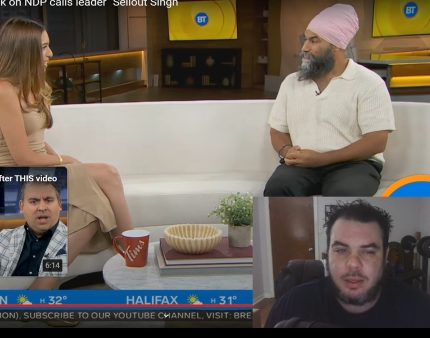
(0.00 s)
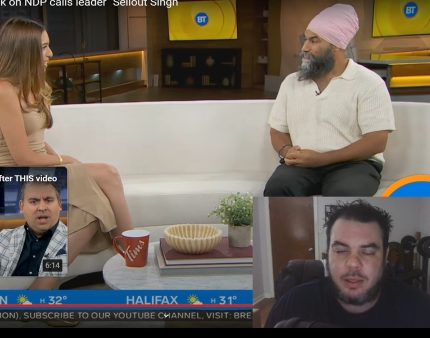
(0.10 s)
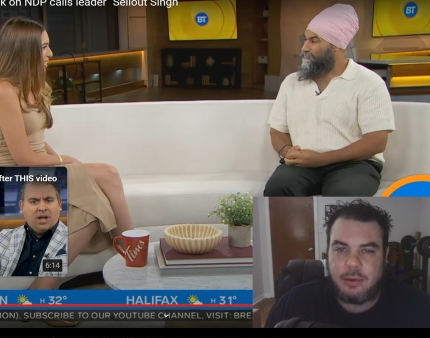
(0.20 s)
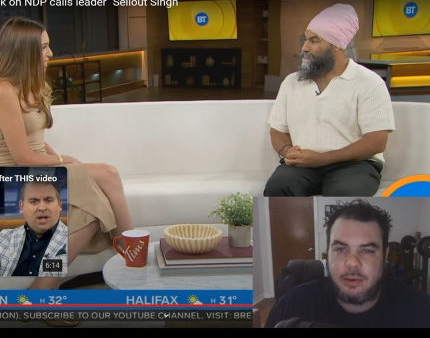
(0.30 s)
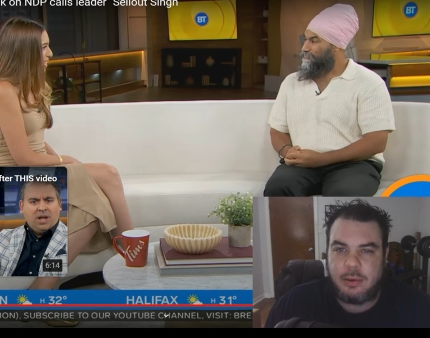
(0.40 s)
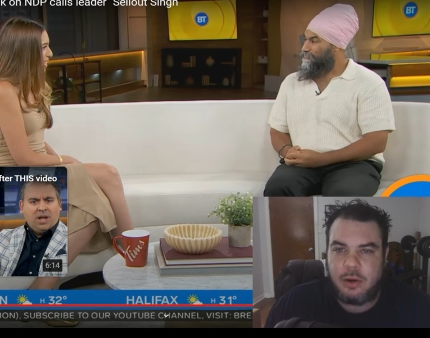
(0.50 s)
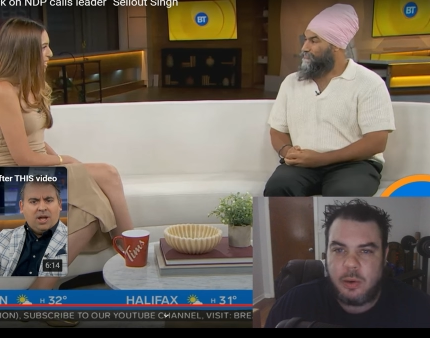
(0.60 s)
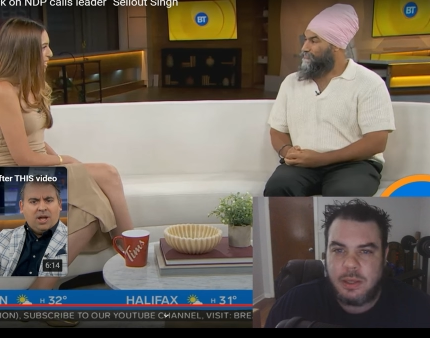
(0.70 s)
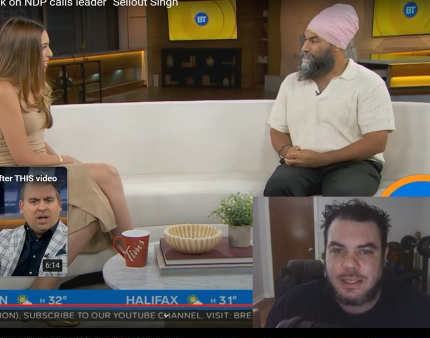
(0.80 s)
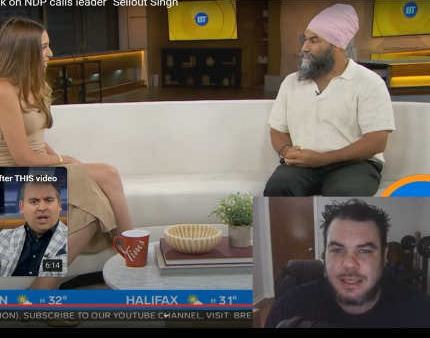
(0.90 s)
Speaker 1: Like, no
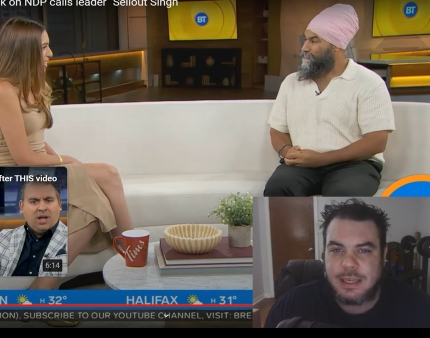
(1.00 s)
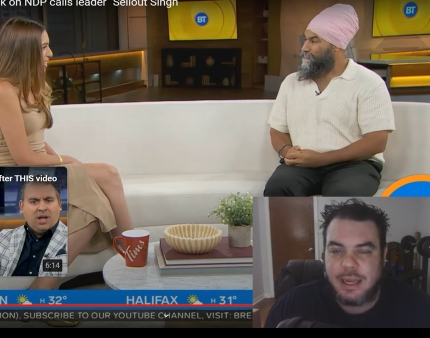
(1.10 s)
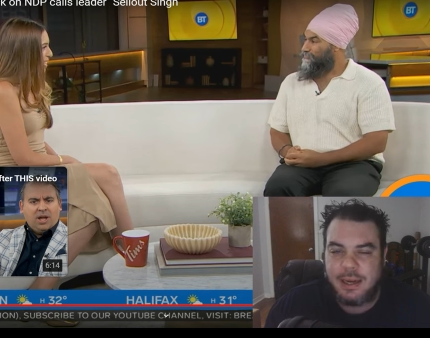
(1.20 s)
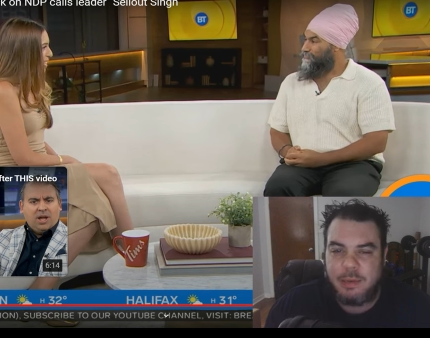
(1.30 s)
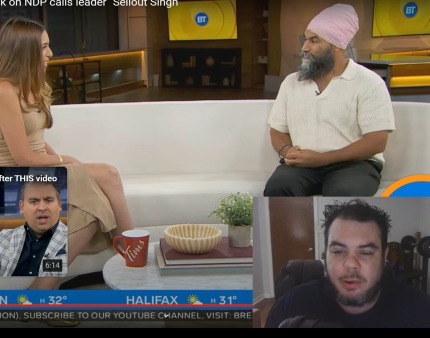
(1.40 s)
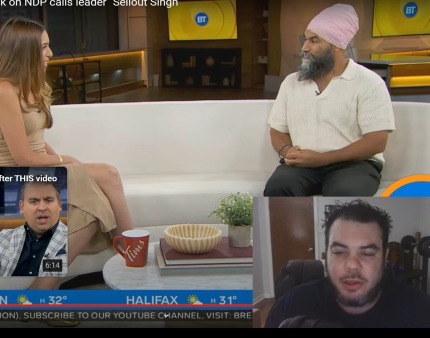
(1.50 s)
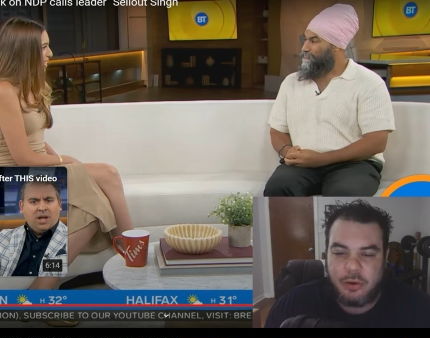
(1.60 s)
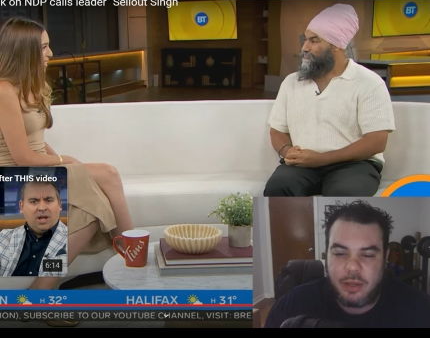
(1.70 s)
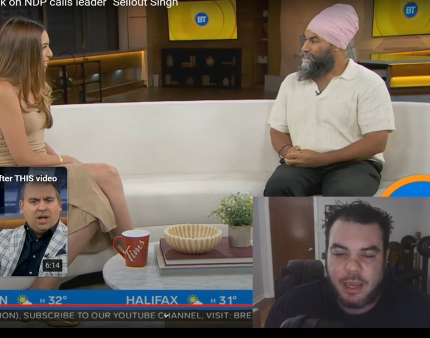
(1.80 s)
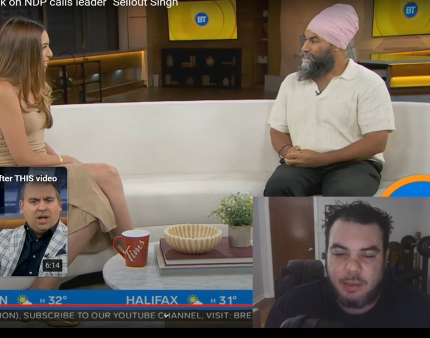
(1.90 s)
one's excited about your
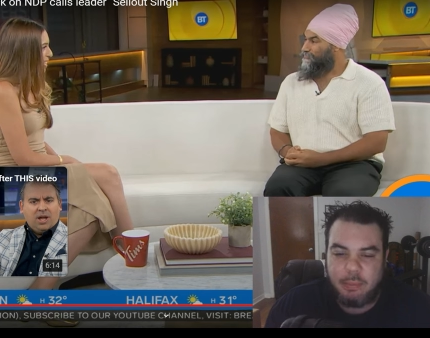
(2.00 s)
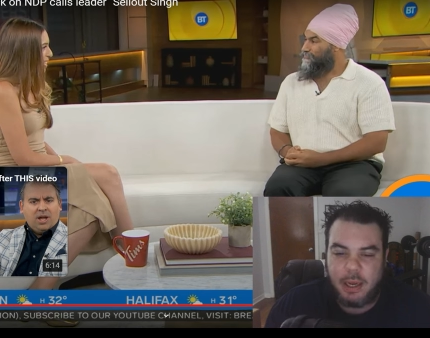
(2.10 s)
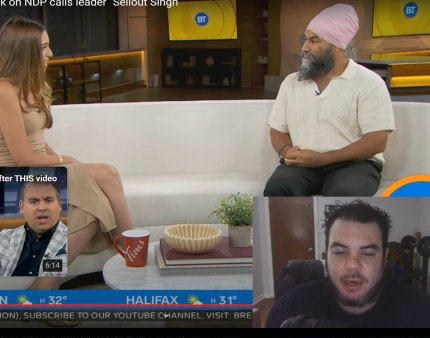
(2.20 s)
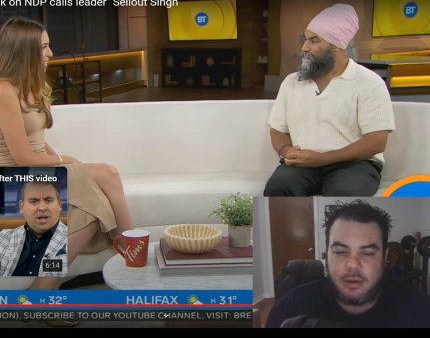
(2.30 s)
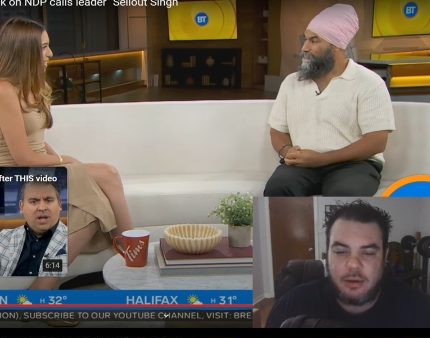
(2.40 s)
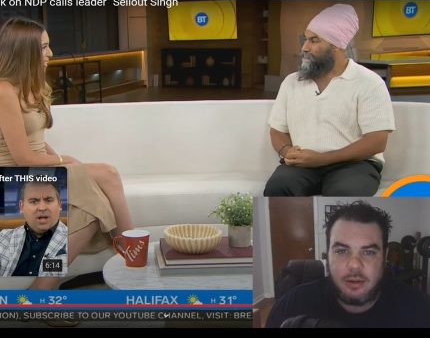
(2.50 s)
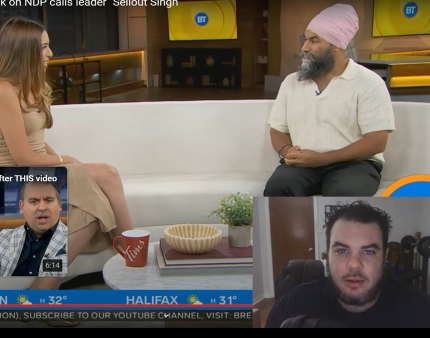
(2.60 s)
campaign.